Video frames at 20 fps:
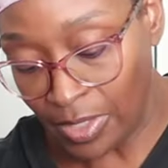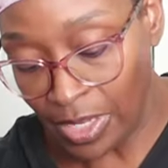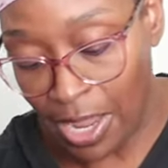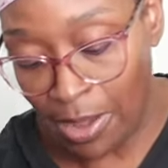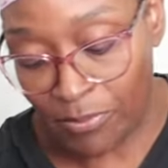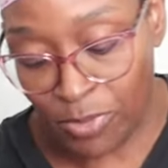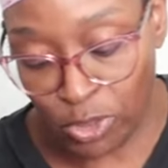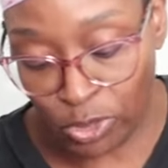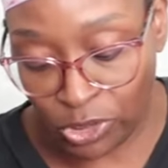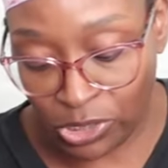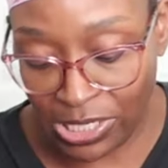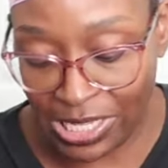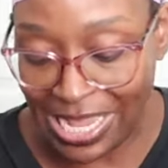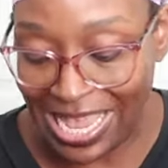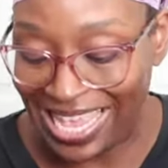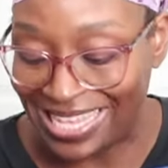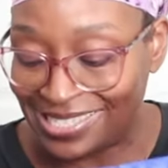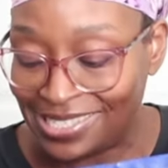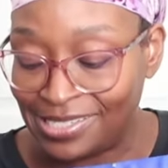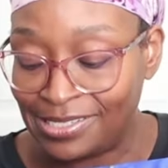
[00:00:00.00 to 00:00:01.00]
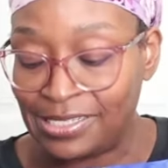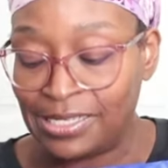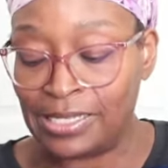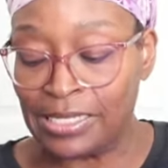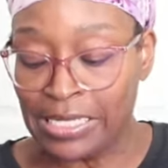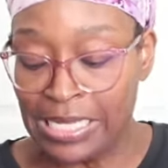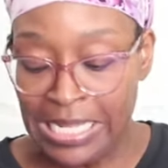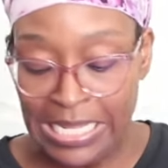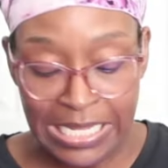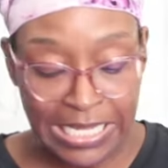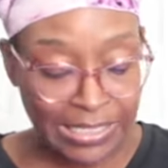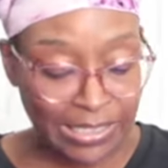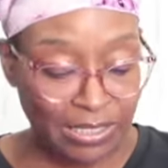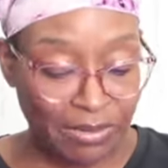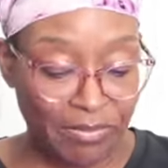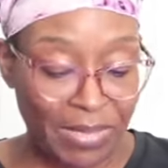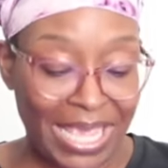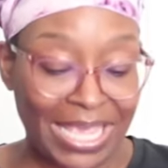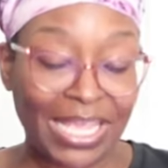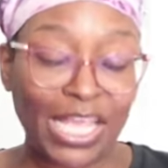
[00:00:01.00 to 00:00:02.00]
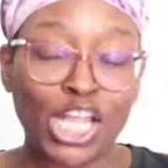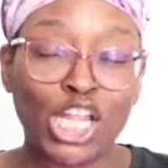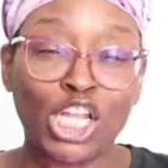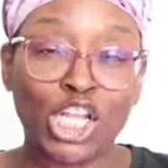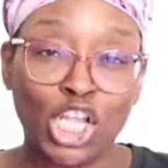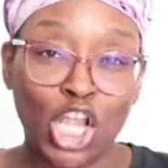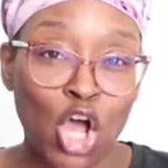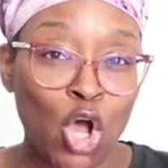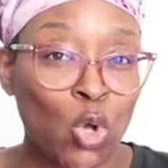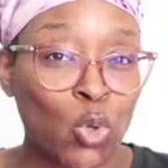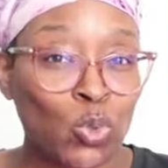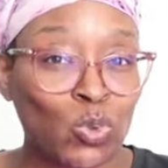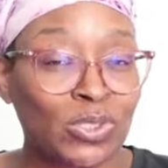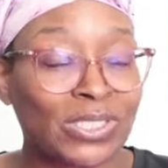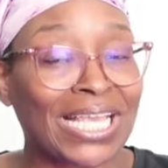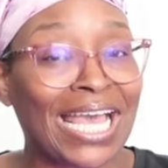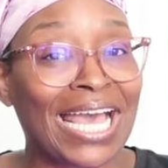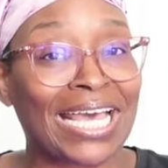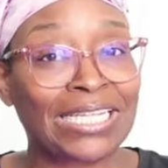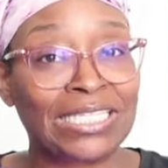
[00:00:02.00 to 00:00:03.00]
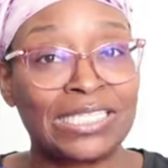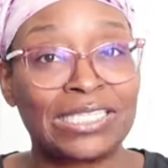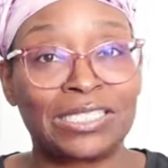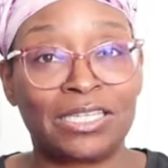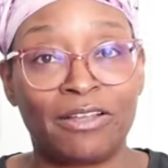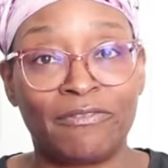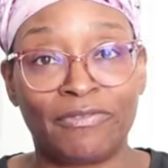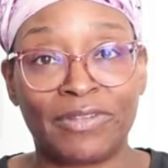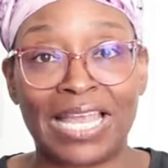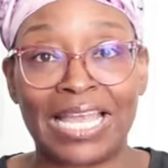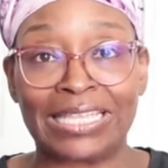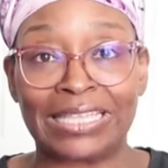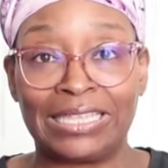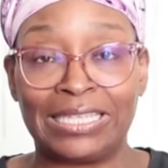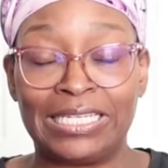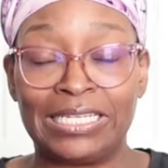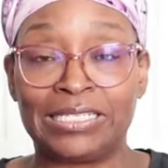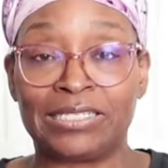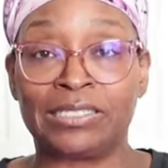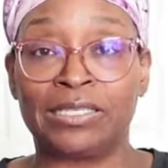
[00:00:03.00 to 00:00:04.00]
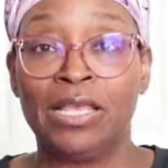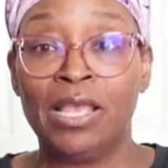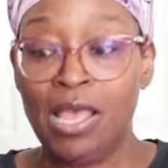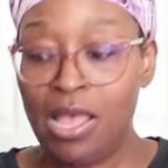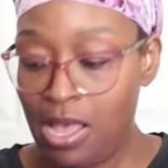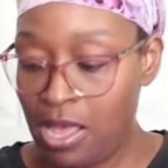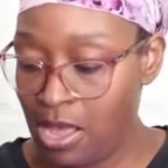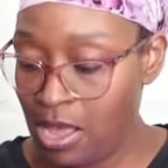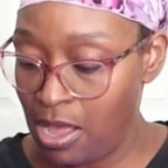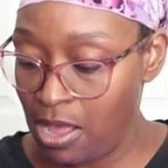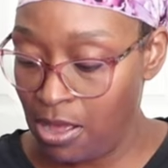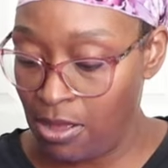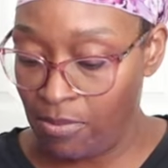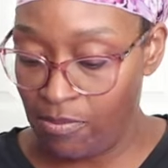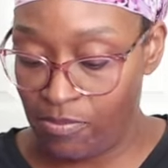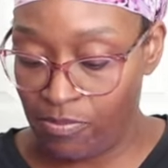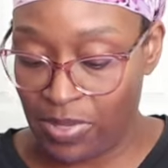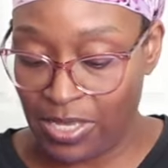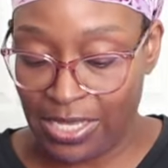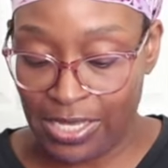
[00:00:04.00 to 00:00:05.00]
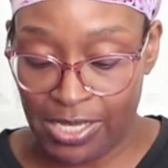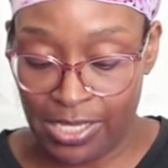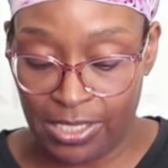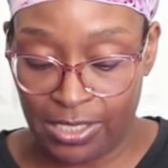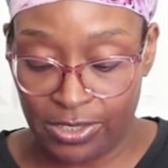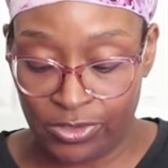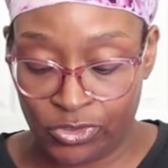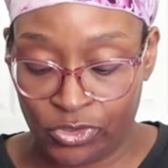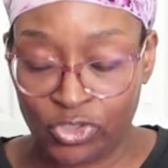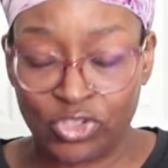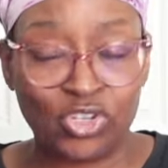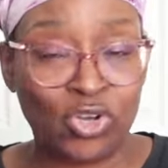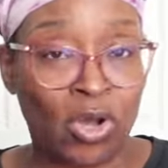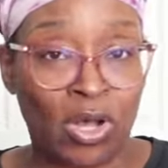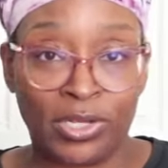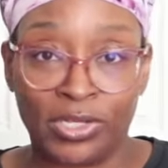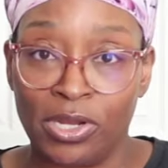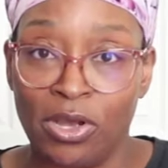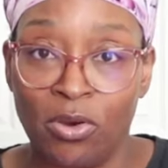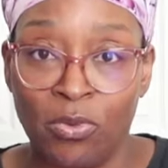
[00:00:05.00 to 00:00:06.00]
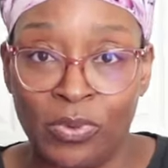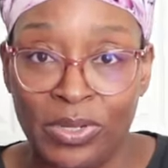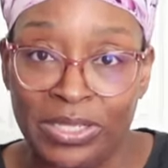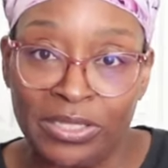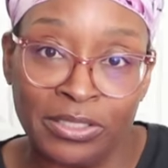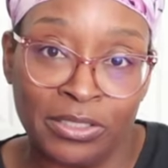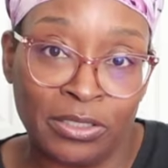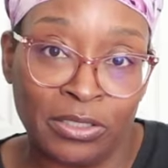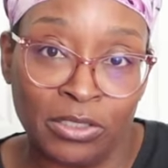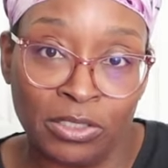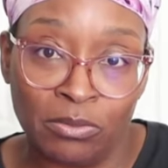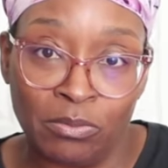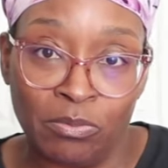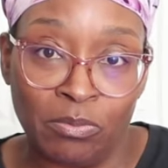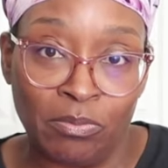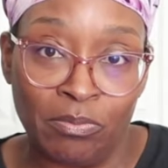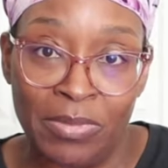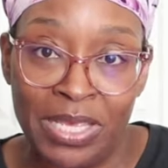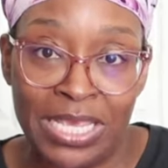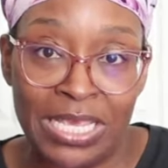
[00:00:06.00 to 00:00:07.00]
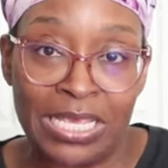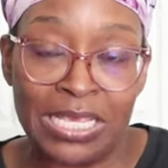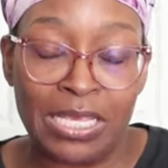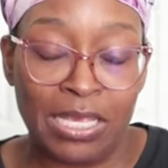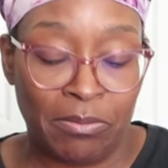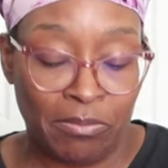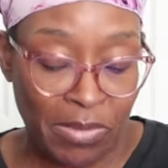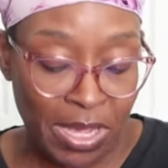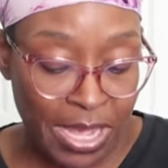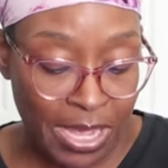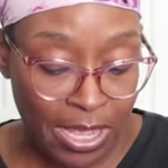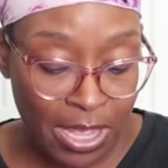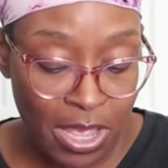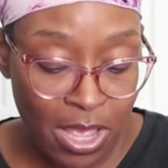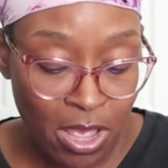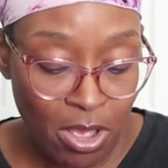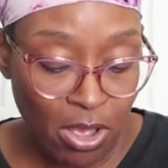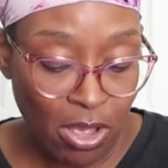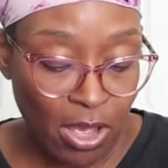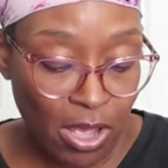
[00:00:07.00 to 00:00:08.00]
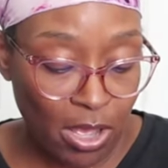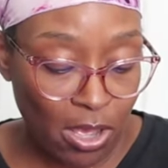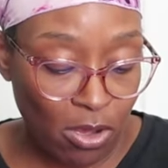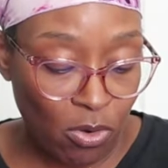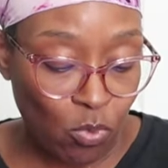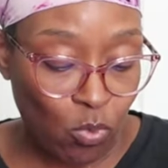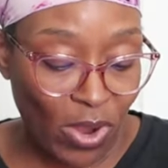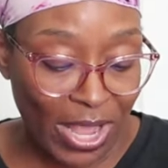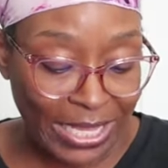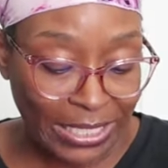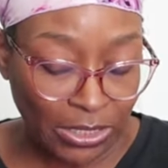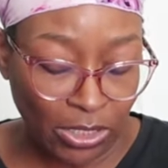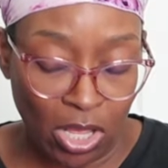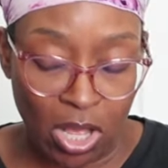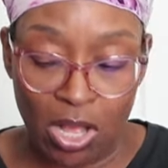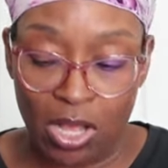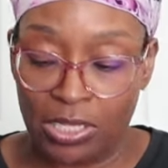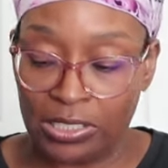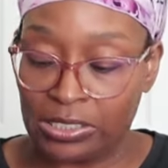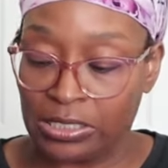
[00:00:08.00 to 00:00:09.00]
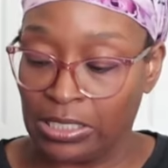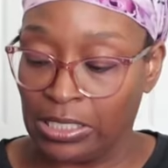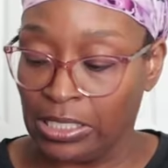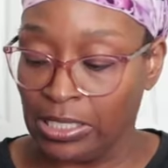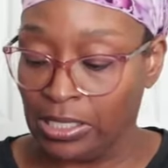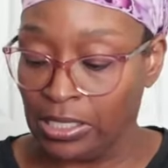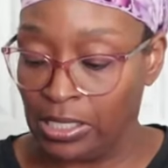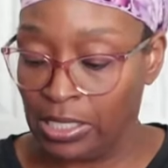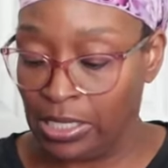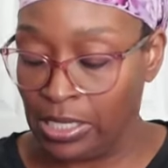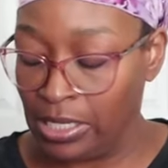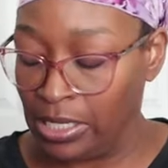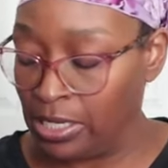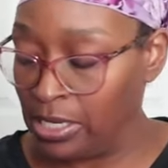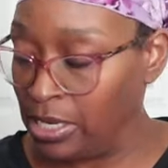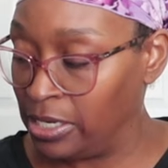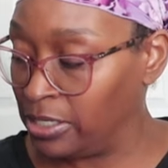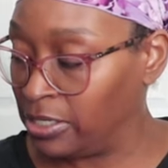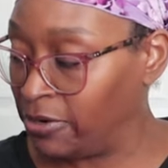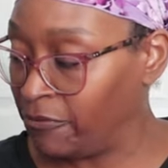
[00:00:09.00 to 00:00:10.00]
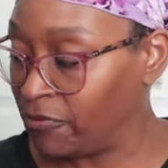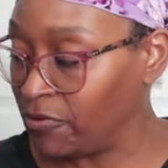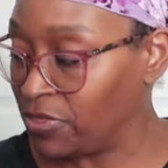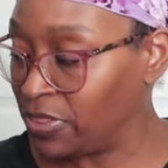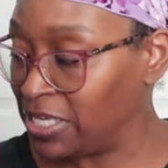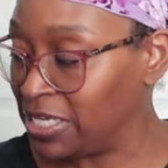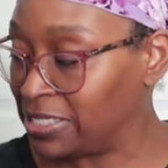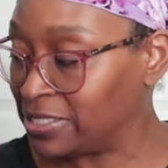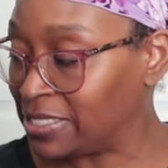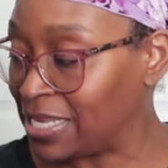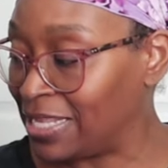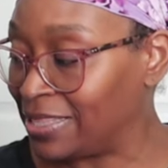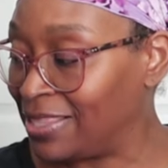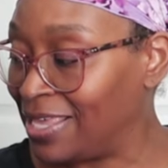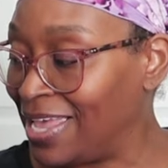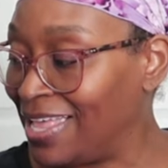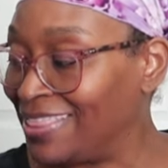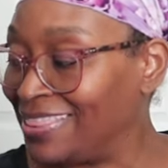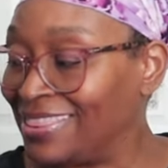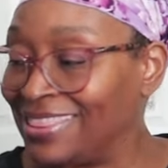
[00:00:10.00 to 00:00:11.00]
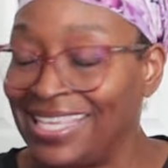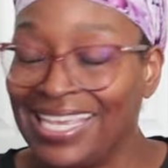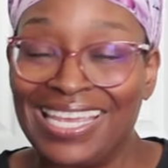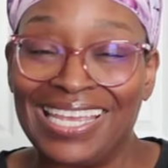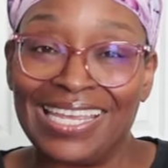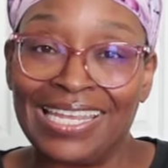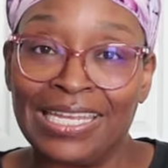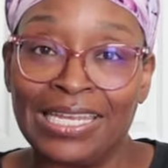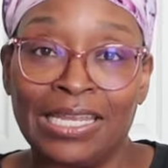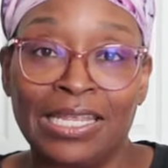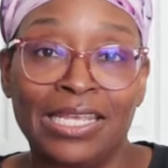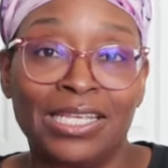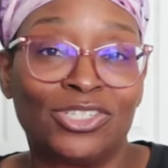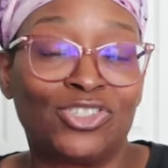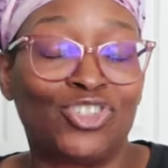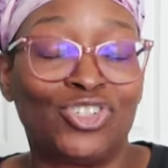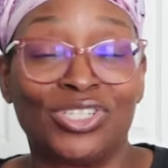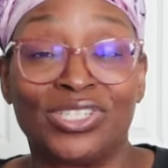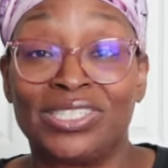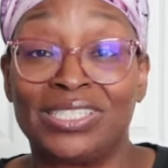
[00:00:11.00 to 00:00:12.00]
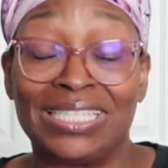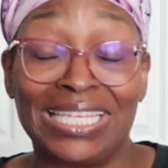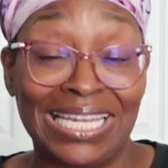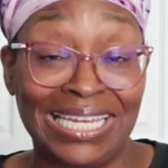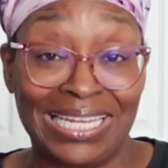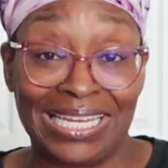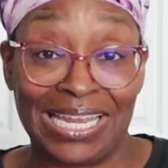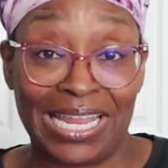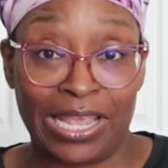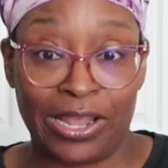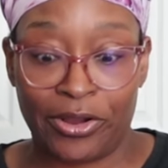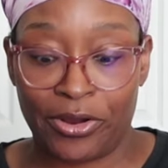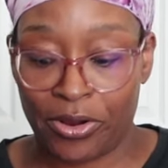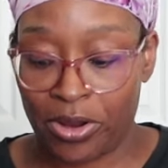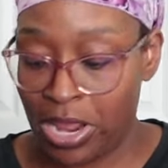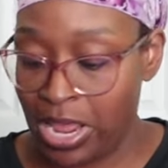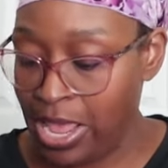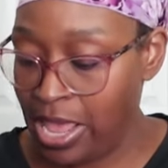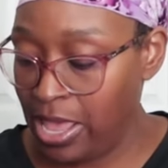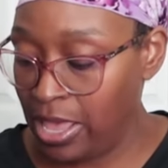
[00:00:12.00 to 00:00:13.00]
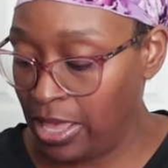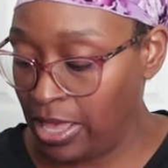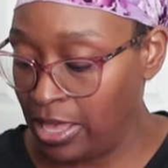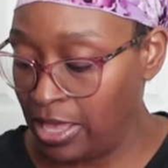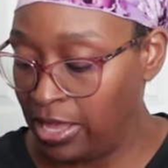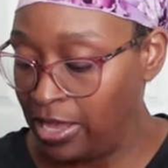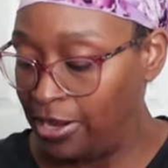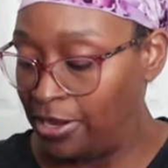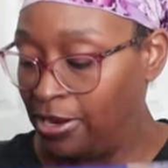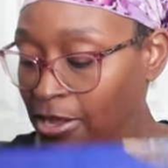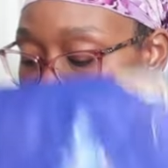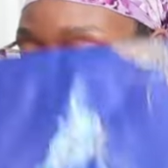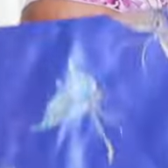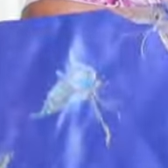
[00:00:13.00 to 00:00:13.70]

I'm usually hesitant to make clothes out of stuff like this, because you all know with me and my weight loss and different things like that, then it's just sitting there. And